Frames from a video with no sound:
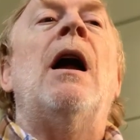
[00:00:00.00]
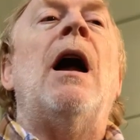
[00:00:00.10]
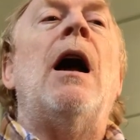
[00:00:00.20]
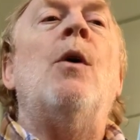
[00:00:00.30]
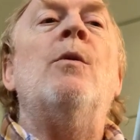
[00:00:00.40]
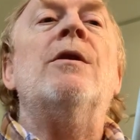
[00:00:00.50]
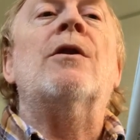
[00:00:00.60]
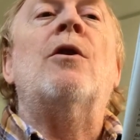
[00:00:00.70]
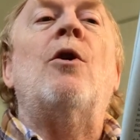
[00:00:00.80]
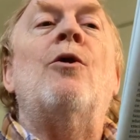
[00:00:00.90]
How will the
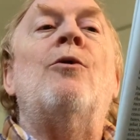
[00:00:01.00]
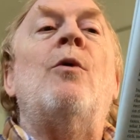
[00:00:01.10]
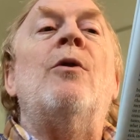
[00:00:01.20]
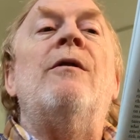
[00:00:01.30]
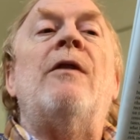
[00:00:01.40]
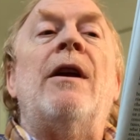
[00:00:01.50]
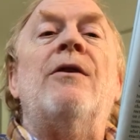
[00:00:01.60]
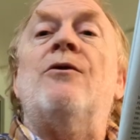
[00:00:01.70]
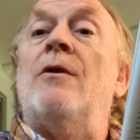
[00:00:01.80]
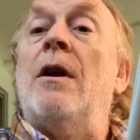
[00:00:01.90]

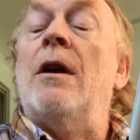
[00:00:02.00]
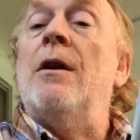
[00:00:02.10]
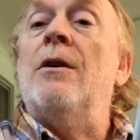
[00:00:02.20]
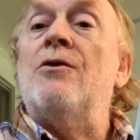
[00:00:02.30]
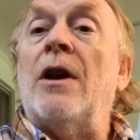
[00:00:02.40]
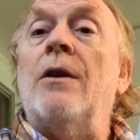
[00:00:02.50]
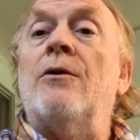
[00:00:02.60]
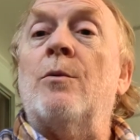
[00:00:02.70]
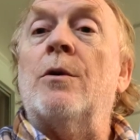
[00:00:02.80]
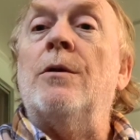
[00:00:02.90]
coronavirus change
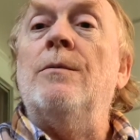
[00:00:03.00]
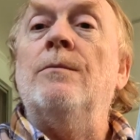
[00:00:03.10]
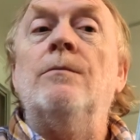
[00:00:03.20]
the world?